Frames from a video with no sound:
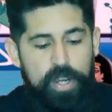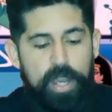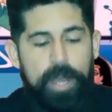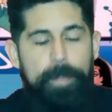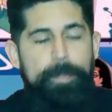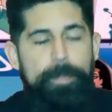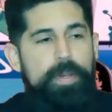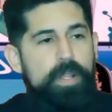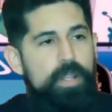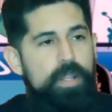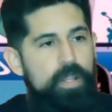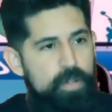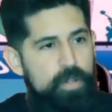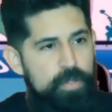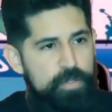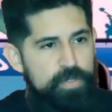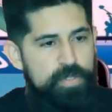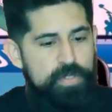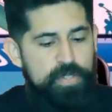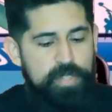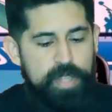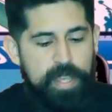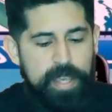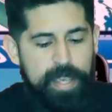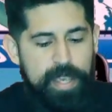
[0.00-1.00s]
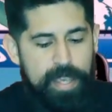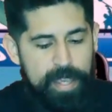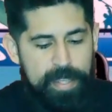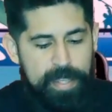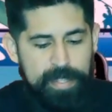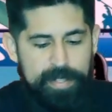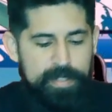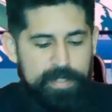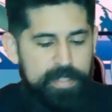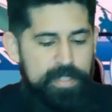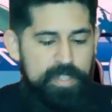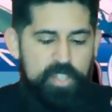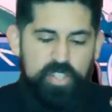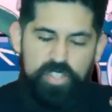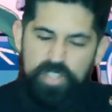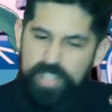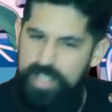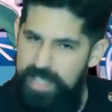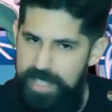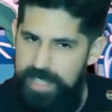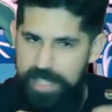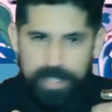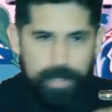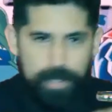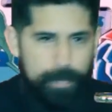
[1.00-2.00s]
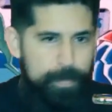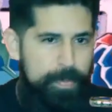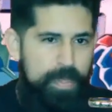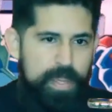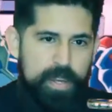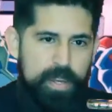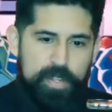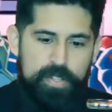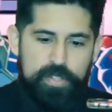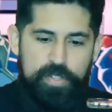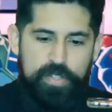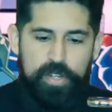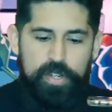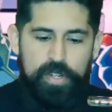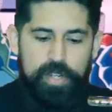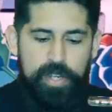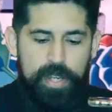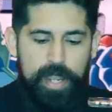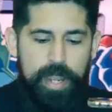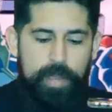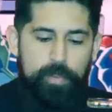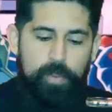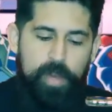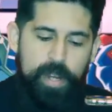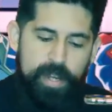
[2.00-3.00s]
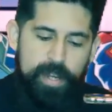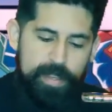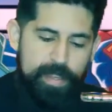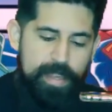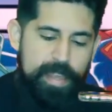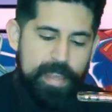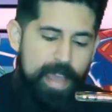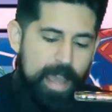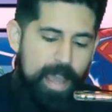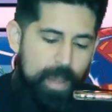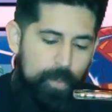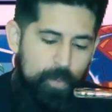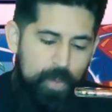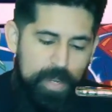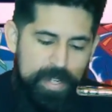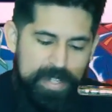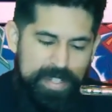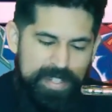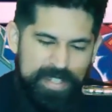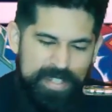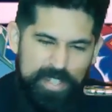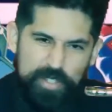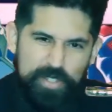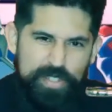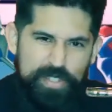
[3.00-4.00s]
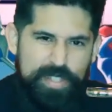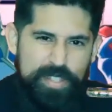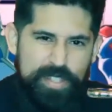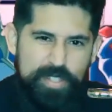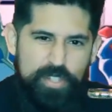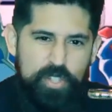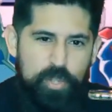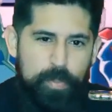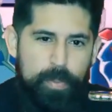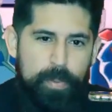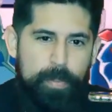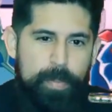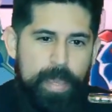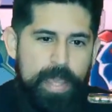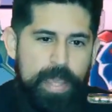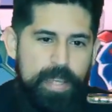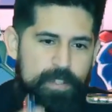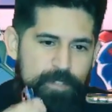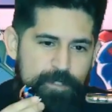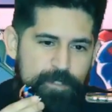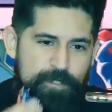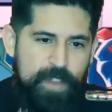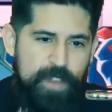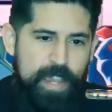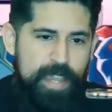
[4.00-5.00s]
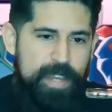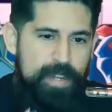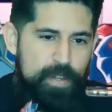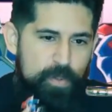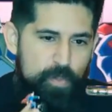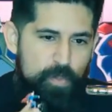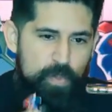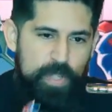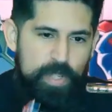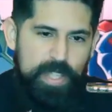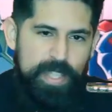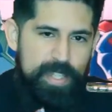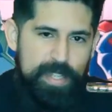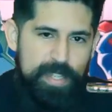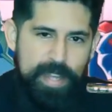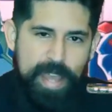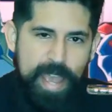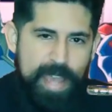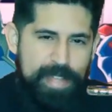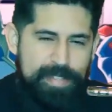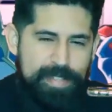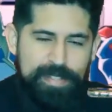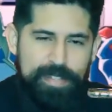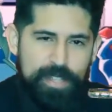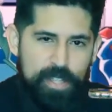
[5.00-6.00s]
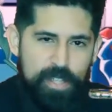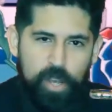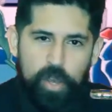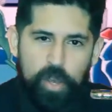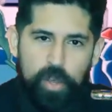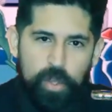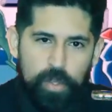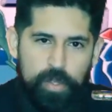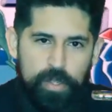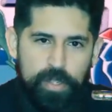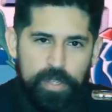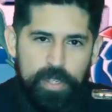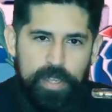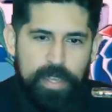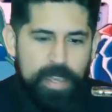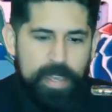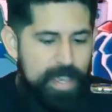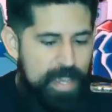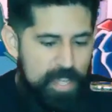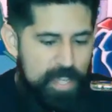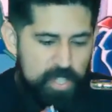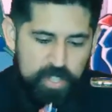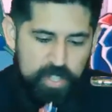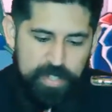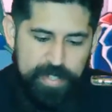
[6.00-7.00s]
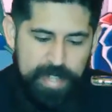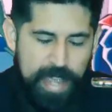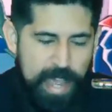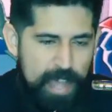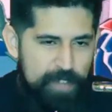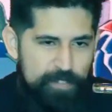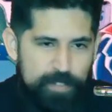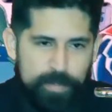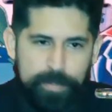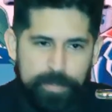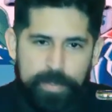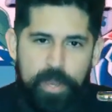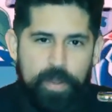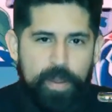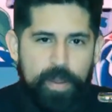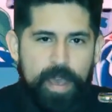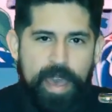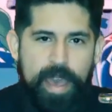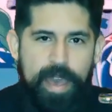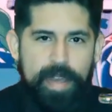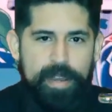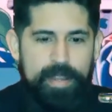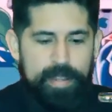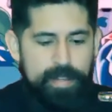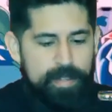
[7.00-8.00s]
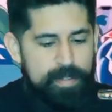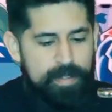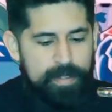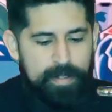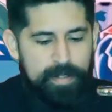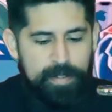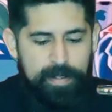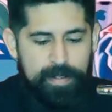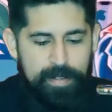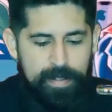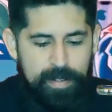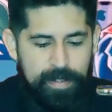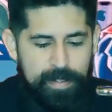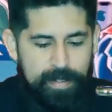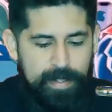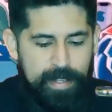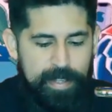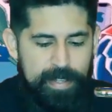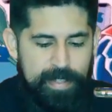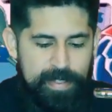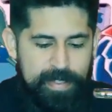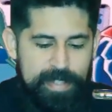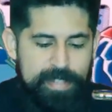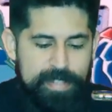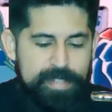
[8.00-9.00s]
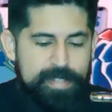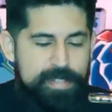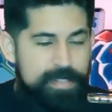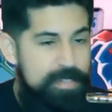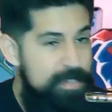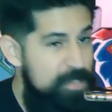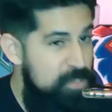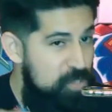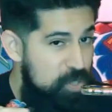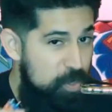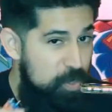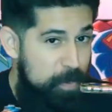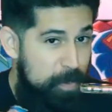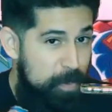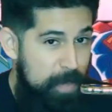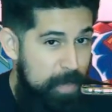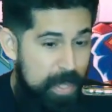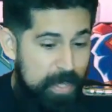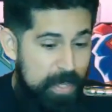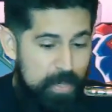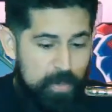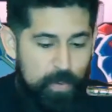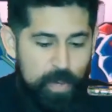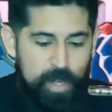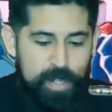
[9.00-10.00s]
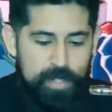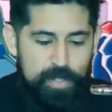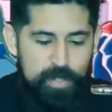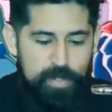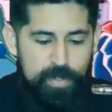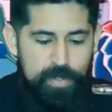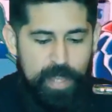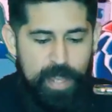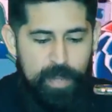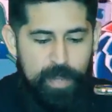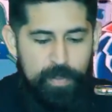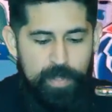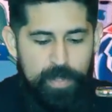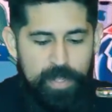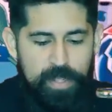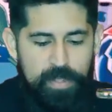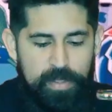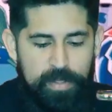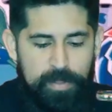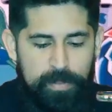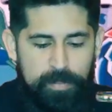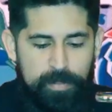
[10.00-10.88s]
up close and just get up there and dirty. I want to use the Superman to fight a really nasty Hulk and just have him go at it. Like, this is the Superman you want to do that with.